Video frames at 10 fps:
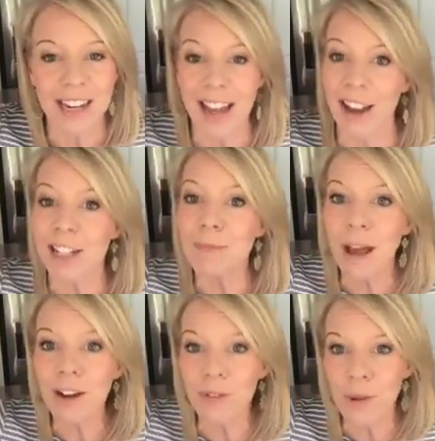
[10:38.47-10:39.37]
Now it's
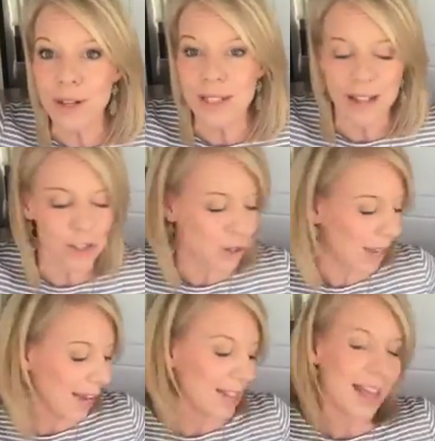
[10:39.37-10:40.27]
better, of course, not to drink
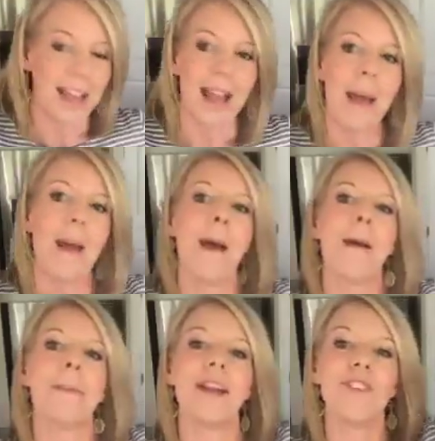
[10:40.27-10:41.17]
anything.
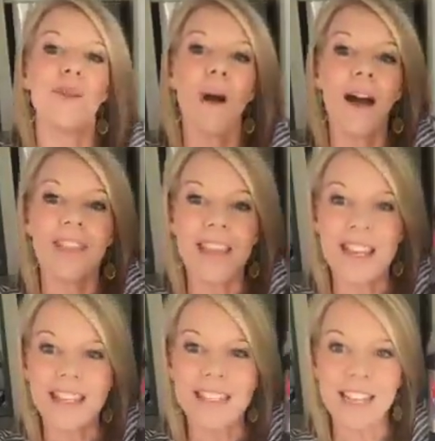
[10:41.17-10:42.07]
But if you bought
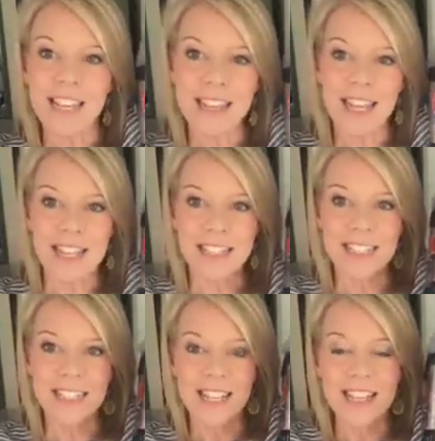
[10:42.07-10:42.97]
these, look at
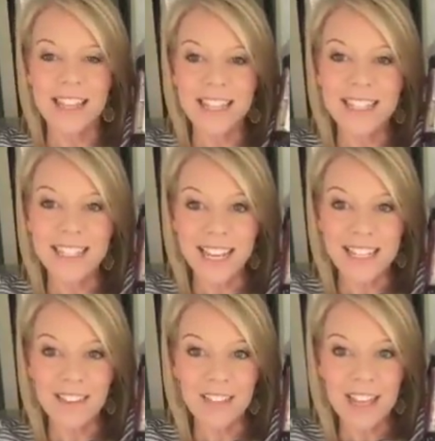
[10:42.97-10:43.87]
this. These six
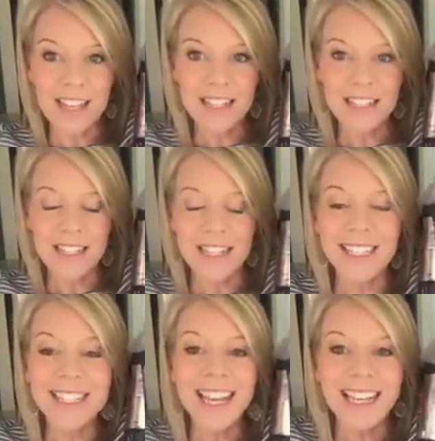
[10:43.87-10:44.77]
of these,
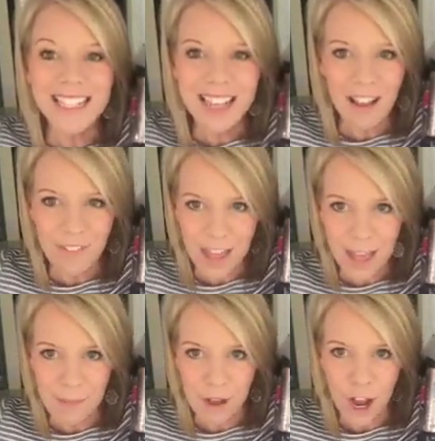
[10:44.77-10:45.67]
six of
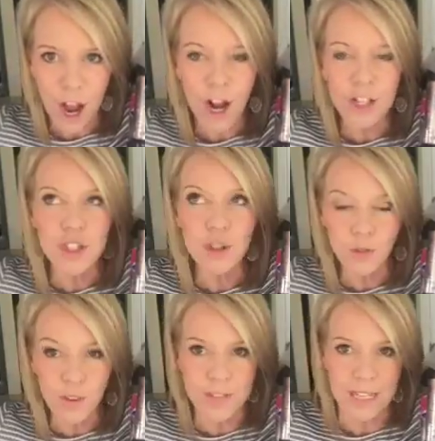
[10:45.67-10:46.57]
them are
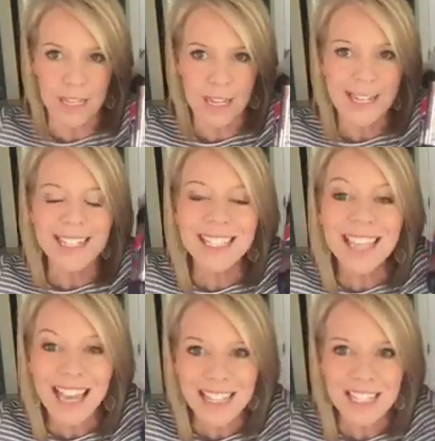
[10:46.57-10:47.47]
250.
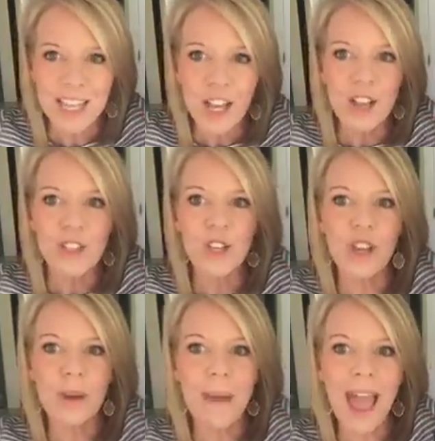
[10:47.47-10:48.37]
Six. So
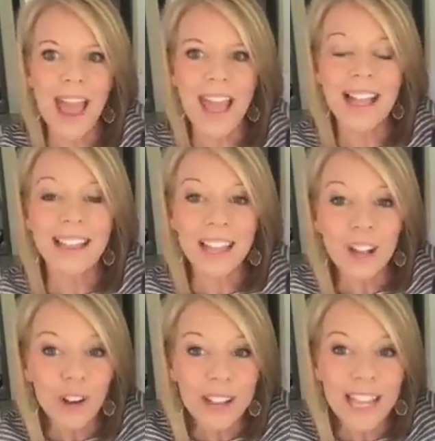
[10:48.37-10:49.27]
you're paying
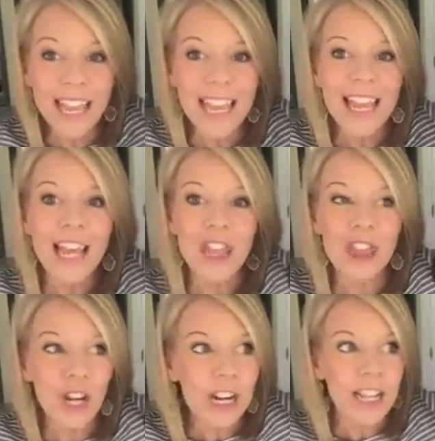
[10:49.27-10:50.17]
literally
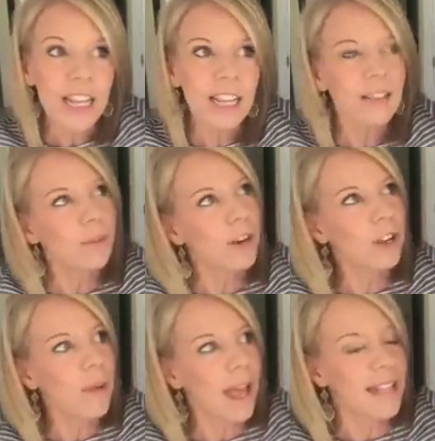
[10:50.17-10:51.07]
30, what are you
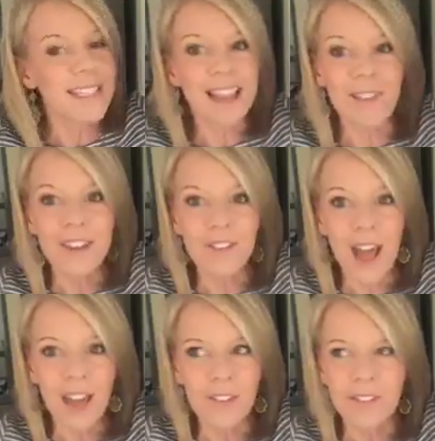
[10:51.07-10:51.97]
paying? 75,